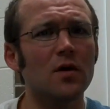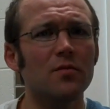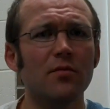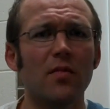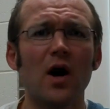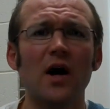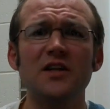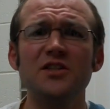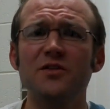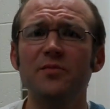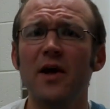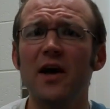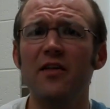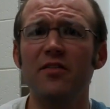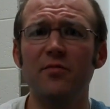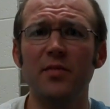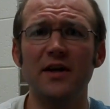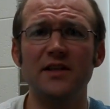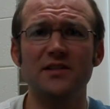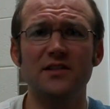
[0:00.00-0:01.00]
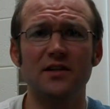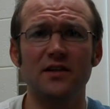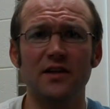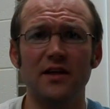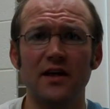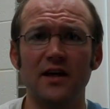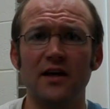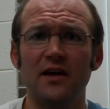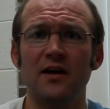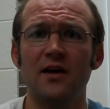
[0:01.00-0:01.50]
Modumath
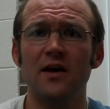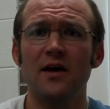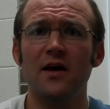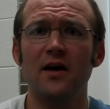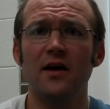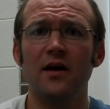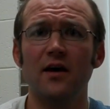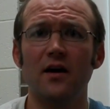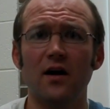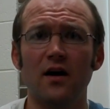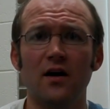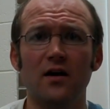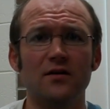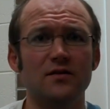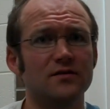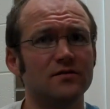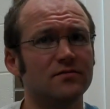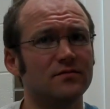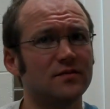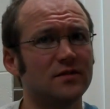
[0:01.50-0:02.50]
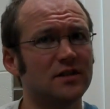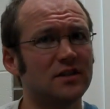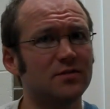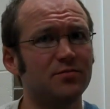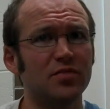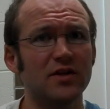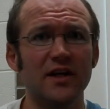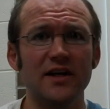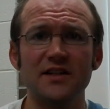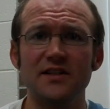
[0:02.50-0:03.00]
basically uh,
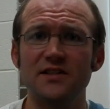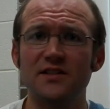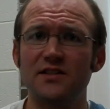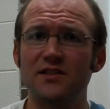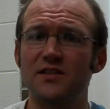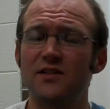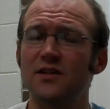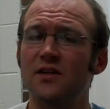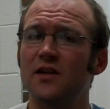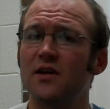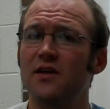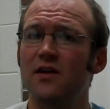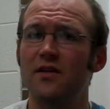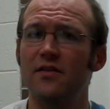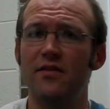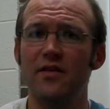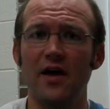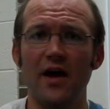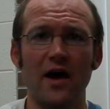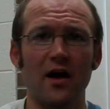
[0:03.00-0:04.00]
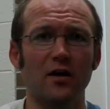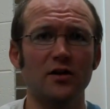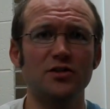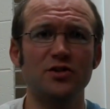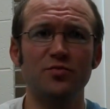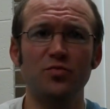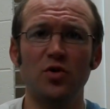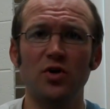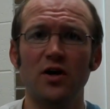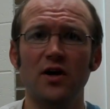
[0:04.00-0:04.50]
splits the
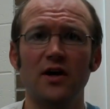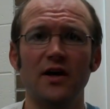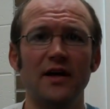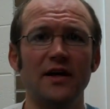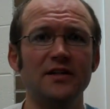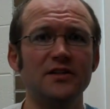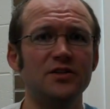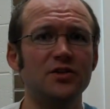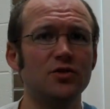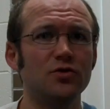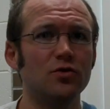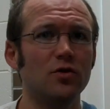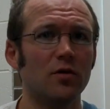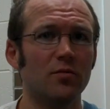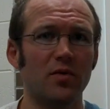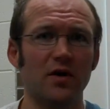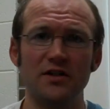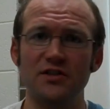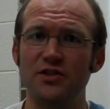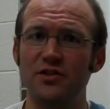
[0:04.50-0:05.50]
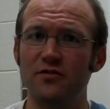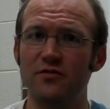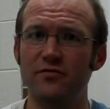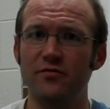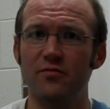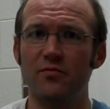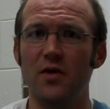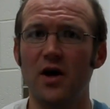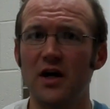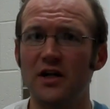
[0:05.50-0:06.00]
algebra into a bunch
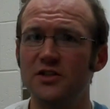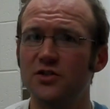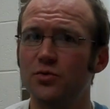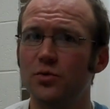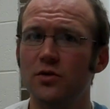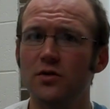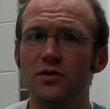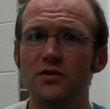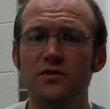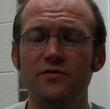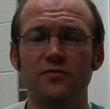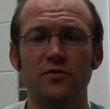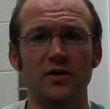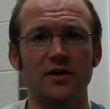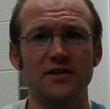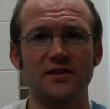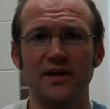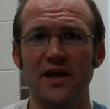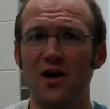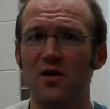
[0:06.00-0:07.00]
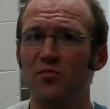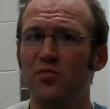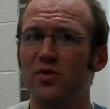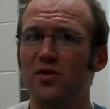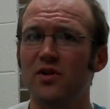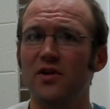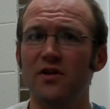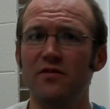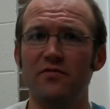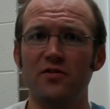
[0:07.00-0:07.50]
of modules. For
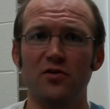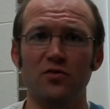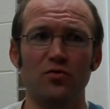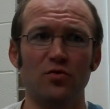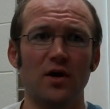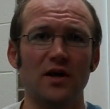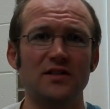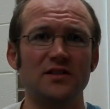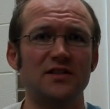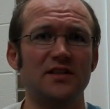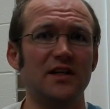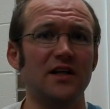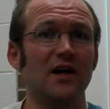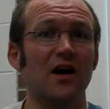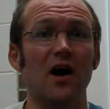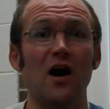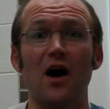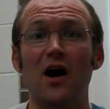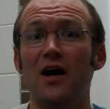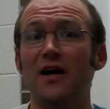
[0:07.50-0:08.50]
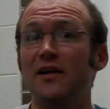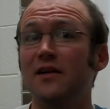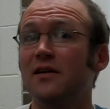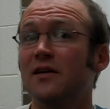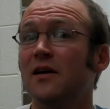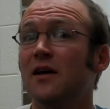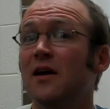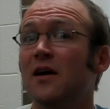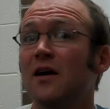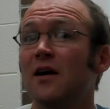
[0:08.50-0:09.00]
example, if you're rusty on
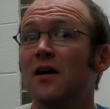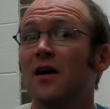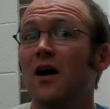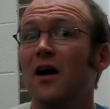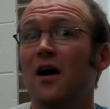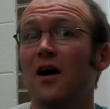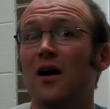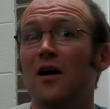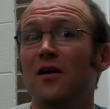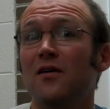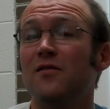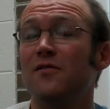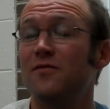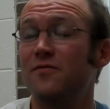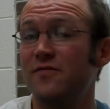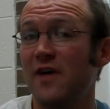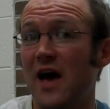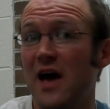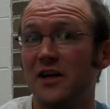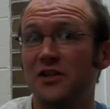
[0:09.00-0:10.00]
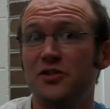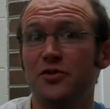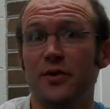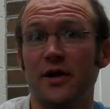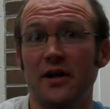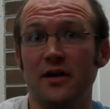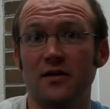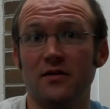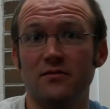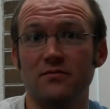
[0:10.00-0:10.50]
uh,
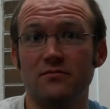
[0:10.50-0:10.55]
factoring,